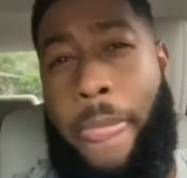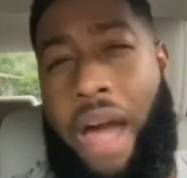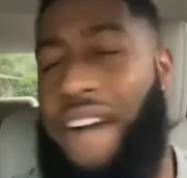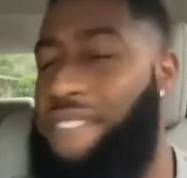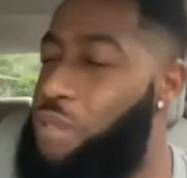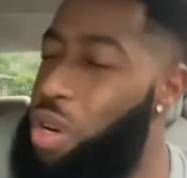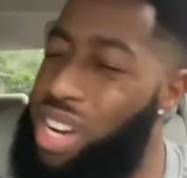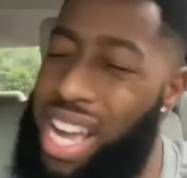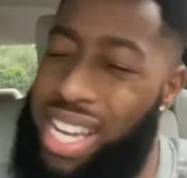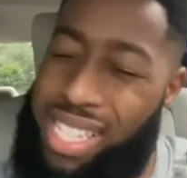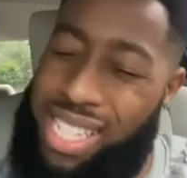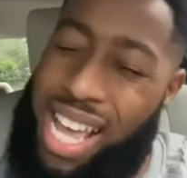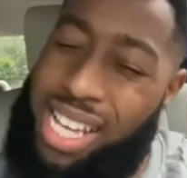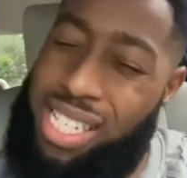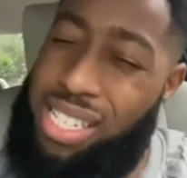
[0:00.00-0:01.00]
I feel
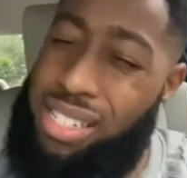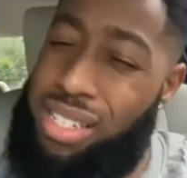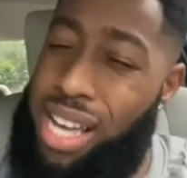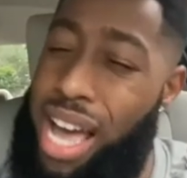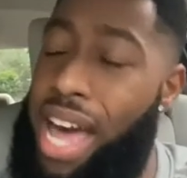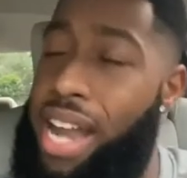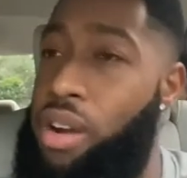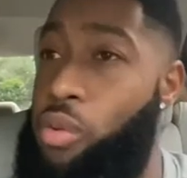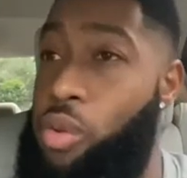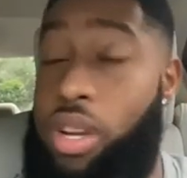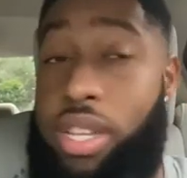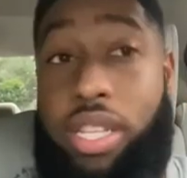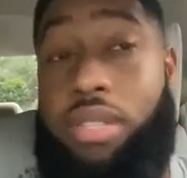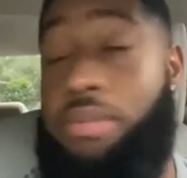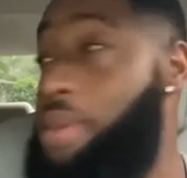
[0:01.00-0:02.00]
like that's kind of
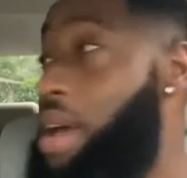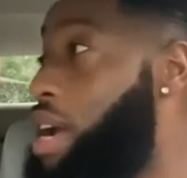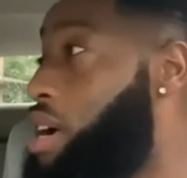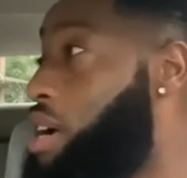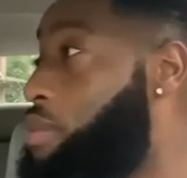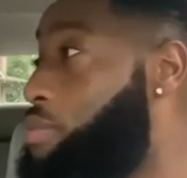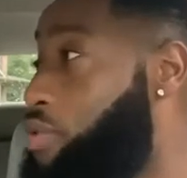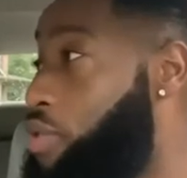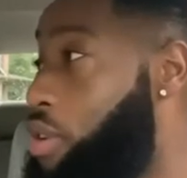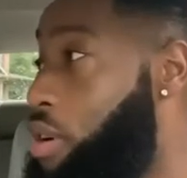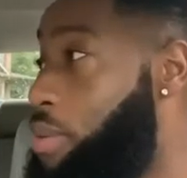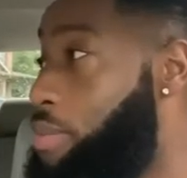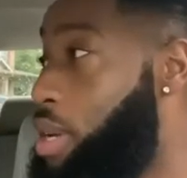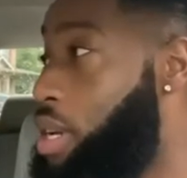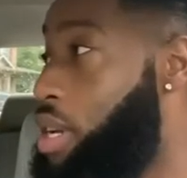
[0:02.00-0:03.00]
where this man comes from.